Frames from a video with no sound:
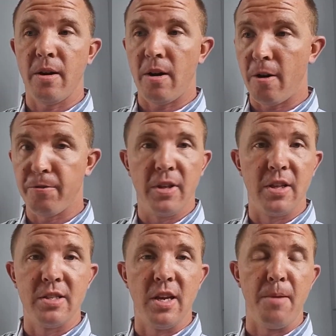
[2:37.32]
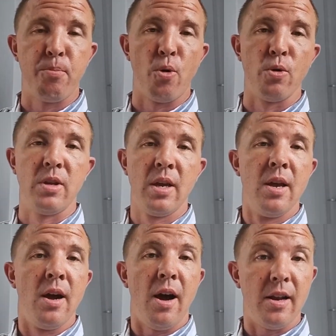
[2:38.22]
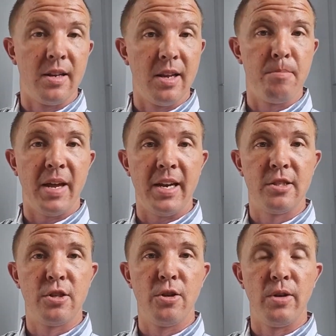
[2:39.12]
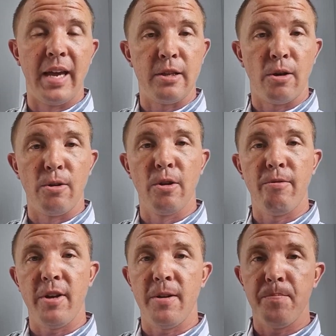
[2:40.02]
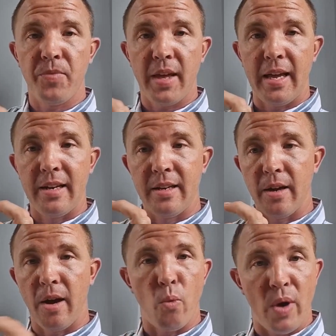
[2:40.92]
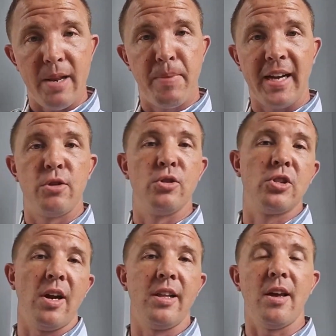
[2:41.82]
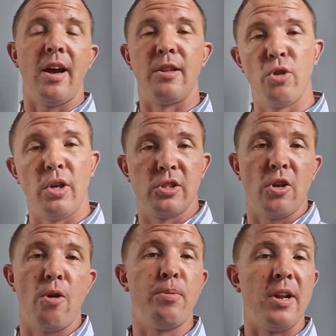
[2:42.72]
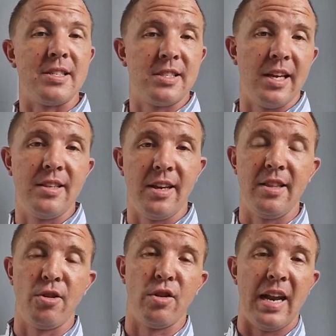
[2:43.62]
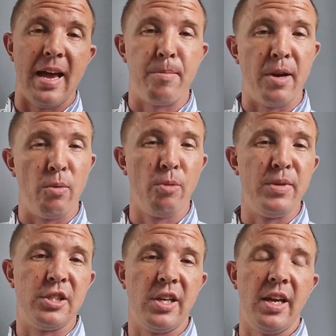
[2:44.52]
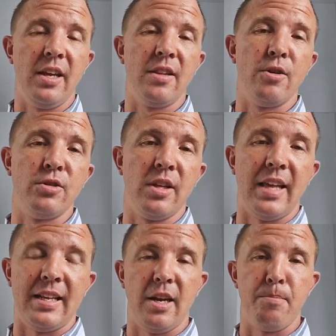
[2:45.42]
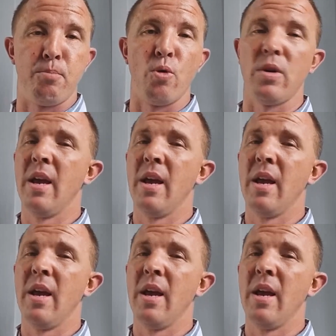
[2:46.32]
after this report, I did manage to get hold of her, and I went back to site. I took a sample, I sent it into the lab, and we'll be sharing that report.